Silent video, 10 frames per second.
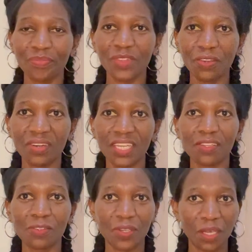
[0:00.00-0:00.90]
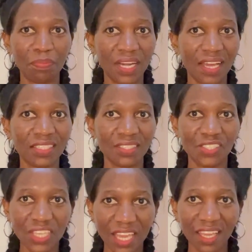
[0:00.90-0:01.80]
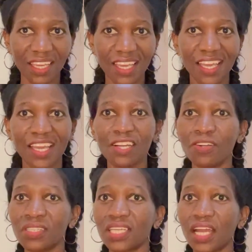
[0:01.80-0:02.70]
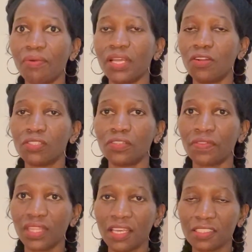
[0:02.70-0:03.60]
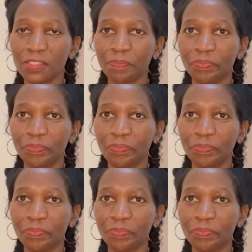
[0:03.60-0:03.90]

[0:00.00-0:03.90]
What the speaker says: You need to keep that in check. Don't carry a lot of things.